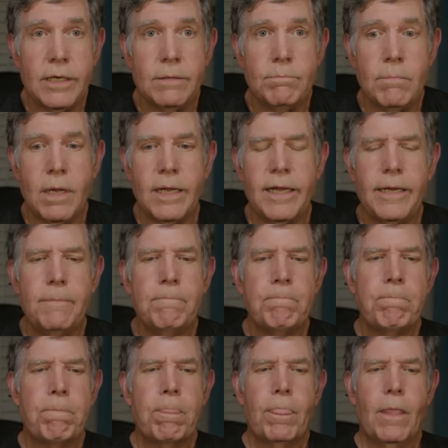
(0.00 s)
in my
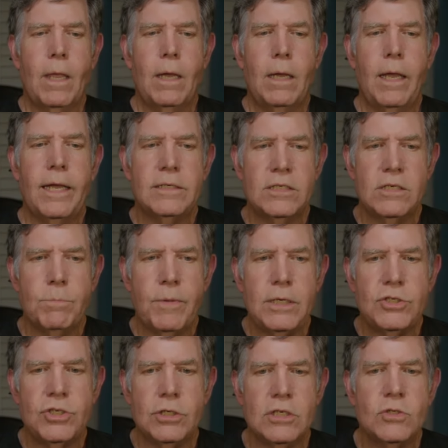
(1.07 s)

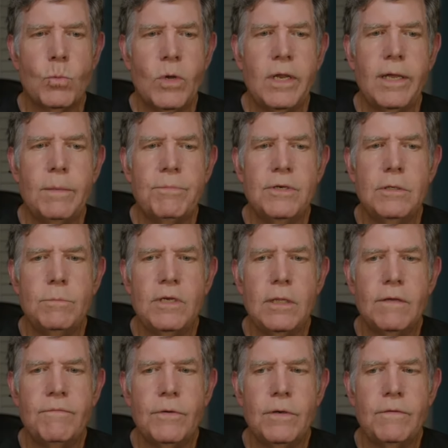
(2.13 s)
estimation is what happened to me
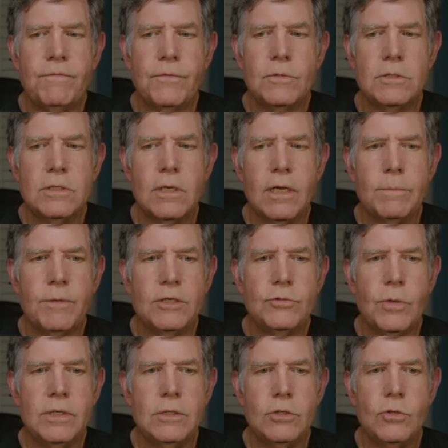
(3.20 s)
the very first time I
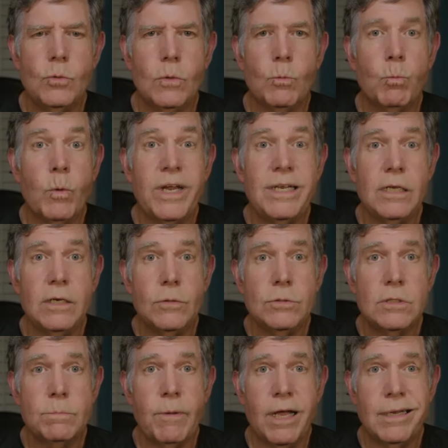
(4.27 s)
tried to do a radio
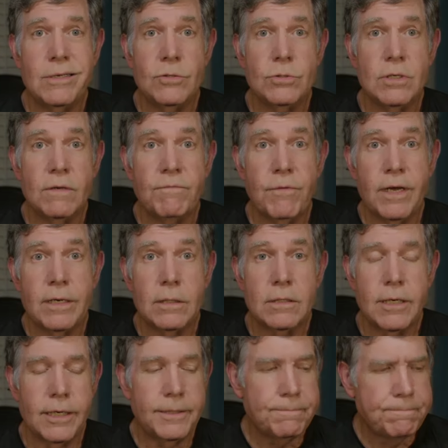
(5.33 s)
spot using Final
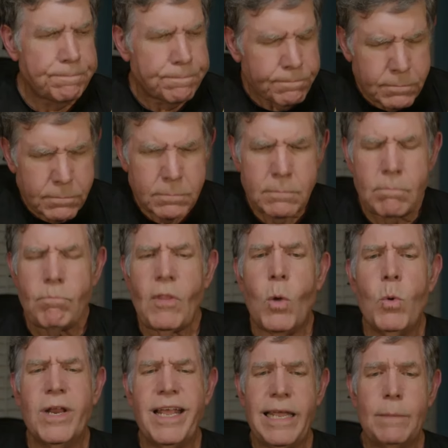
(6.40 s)
Cut.
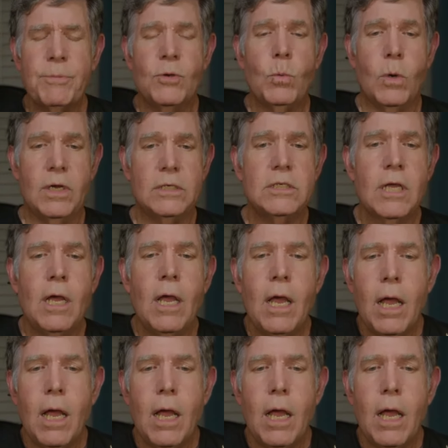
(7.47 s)
What happened was